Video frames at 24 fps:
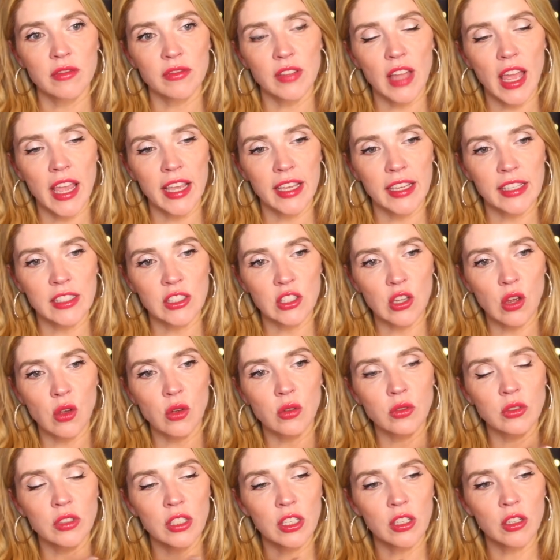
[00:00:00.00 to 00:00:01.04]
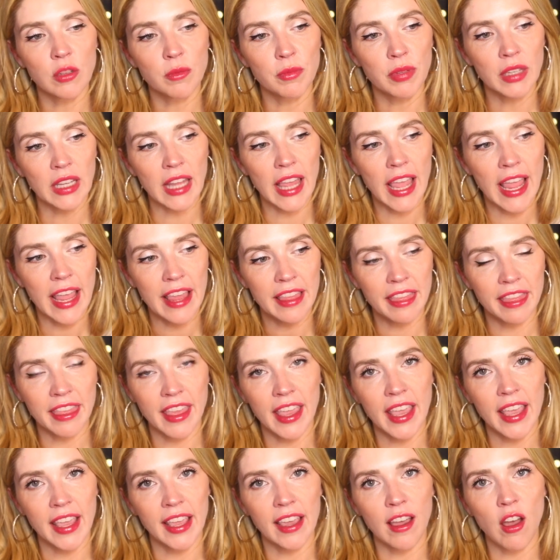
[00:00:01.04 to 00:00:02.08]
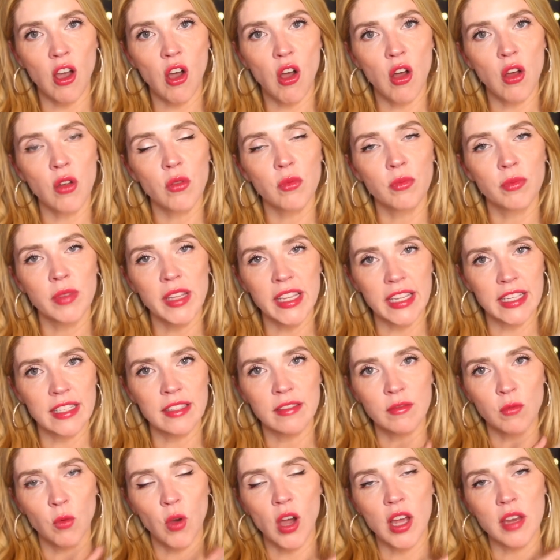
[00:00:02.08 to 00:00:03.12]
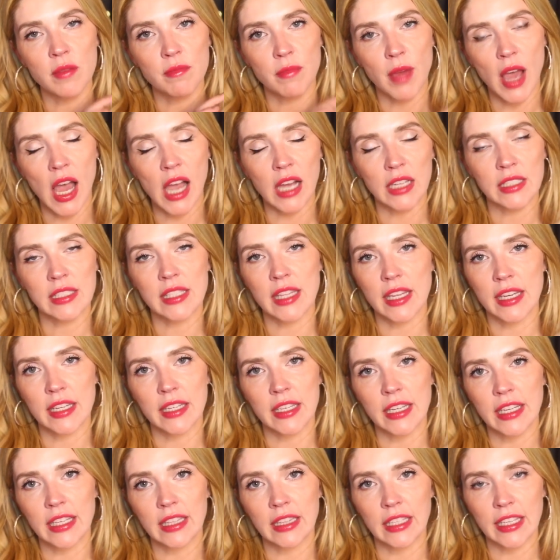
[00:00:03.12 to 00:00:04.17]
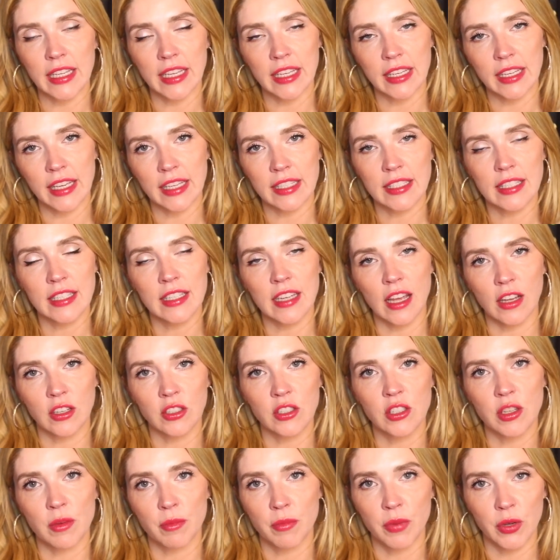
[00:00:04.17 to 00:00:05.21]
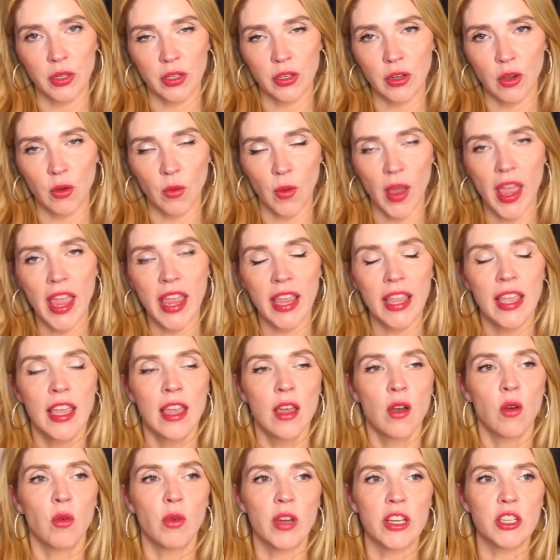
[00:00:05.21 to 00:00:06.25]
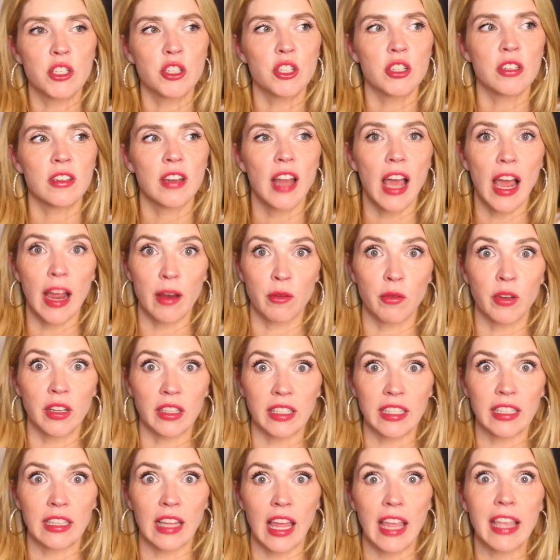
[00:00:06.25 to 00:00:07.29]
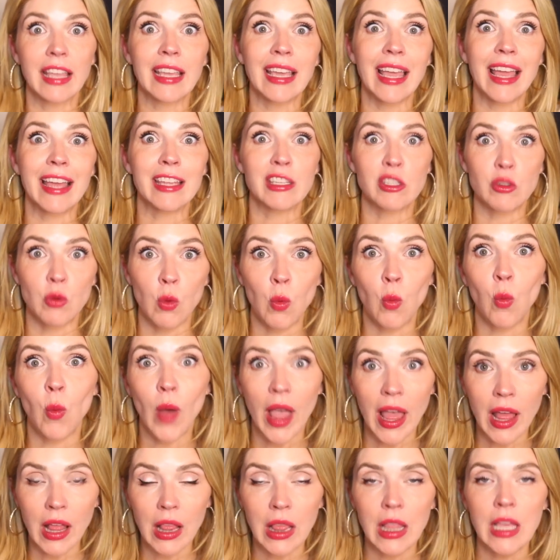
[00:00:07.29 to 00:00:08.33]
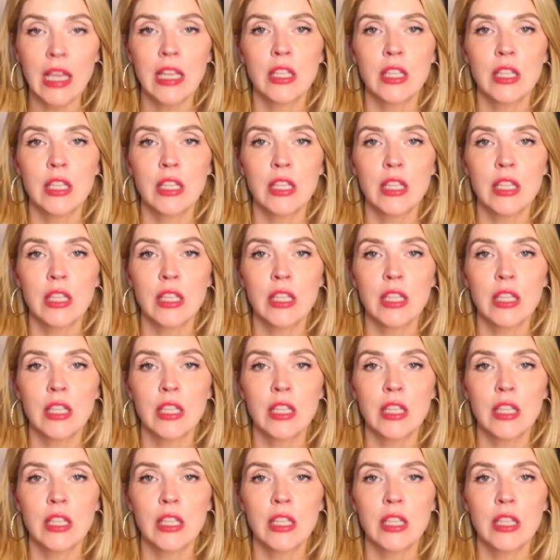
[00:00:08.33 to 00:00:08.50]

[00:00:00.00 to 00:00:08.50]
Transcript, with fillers: of like its own little play thing all in one box that neatly gets tucked and put away, which I really like as well.